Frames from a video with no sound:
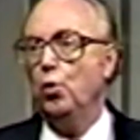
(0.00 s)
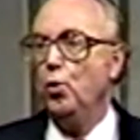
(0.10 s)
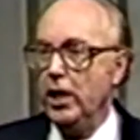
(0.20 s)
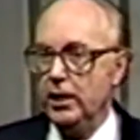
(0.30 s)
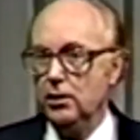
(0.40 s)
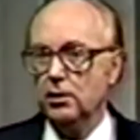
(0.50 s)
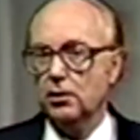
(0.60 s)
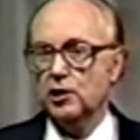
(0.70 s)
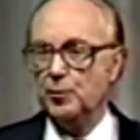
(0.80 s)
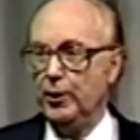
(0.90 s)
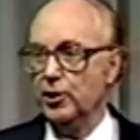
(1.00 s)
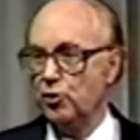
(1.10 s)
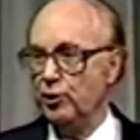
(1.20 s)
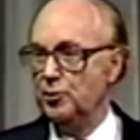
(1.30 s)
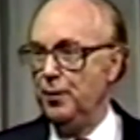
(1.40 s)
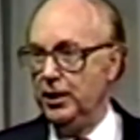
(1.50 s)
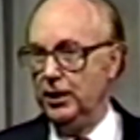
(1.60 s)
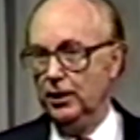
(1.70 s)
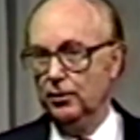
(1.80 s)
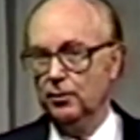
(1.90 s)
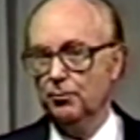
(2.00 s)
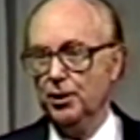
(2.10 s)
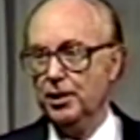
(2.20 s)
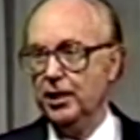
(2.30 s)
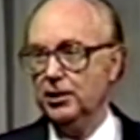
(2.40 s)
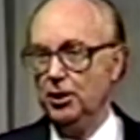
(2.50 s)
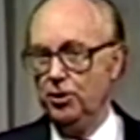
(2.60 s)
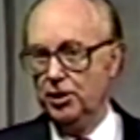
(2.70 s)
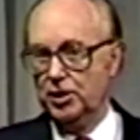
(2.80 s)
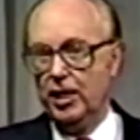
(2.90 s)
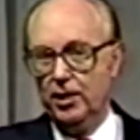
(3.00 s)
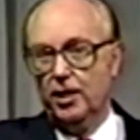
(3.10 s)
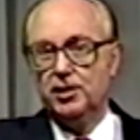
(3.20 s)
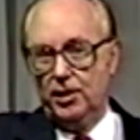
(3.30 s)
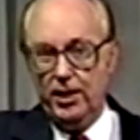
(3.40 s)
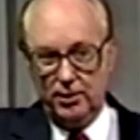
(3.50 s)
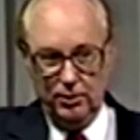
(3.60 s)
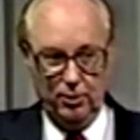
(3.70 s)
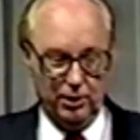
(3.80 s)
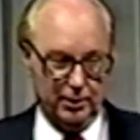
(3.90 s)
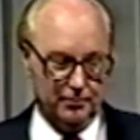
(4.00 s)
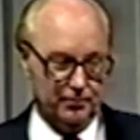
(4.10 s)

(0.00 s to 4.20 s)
when the Spirit has quit speaking, but they continue to say, Thus saith the Lord.